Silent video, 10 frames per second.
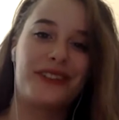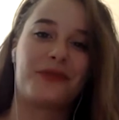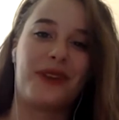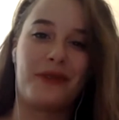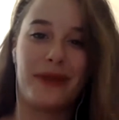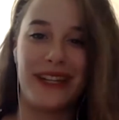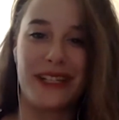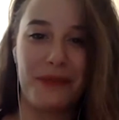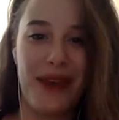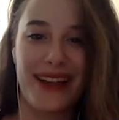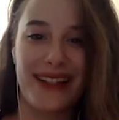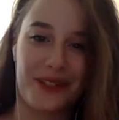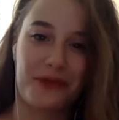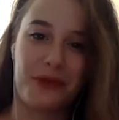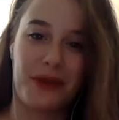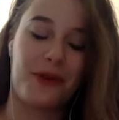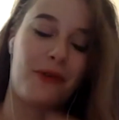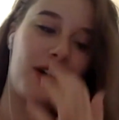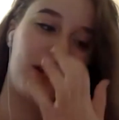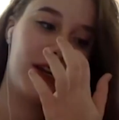That's what everybody expects. That's what people
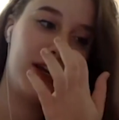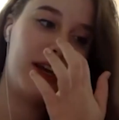want.